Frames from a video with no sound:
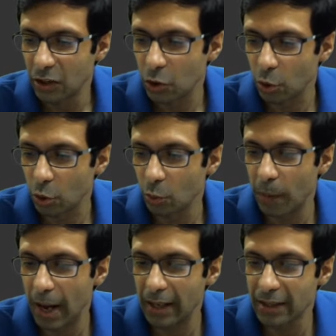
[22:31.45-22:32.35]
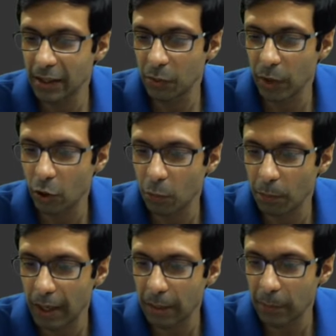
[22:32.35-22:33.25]
So to balance it, we are going to
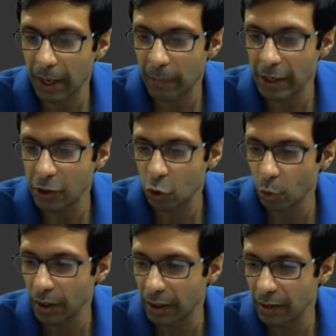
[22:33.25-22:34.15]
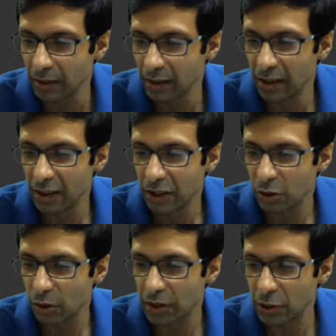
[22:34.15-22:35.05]
multiply by 2 here.
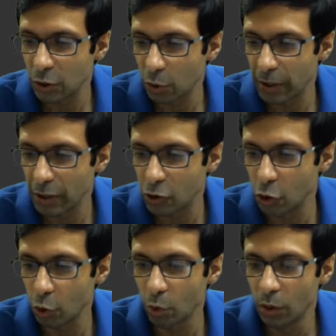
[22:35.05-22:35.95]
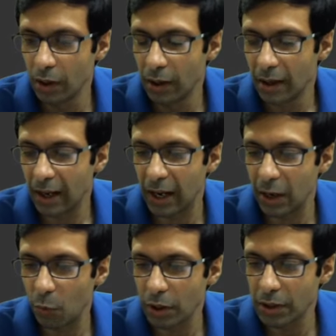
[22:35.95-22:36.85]
So this is going to be 2.
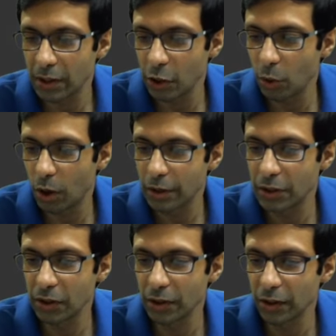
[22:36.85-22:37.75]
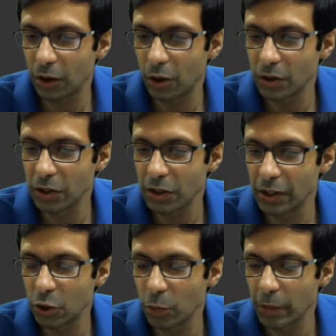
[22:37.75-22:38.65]
And what is the new oxygen? Oxygen
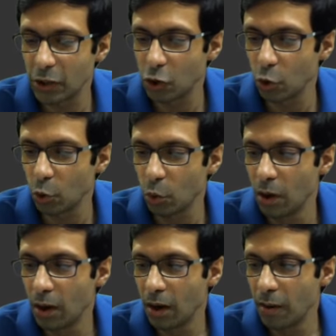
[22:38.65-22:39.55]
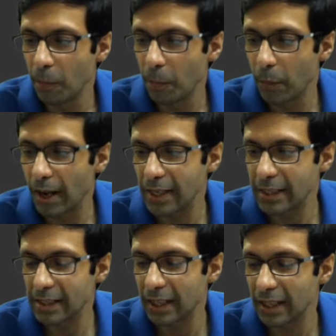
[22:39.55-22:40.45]
is going to be 2
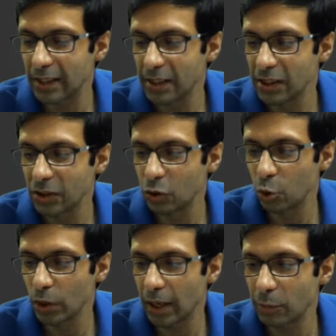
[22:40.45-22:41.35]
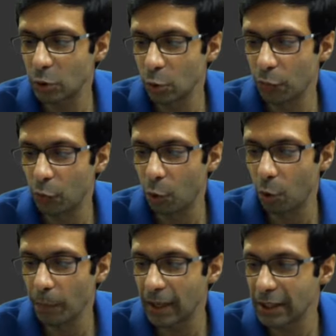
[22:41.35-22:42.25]
plus, this is 2 times 2,
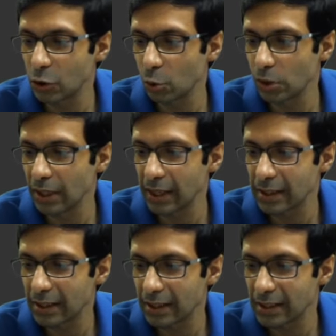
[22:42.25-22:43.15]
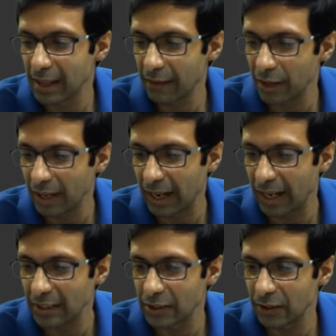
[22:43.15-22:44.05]
4 plus 2, 6, 7,
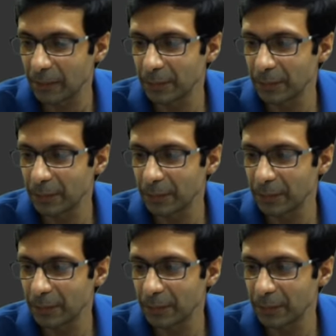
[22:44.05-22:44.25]
8.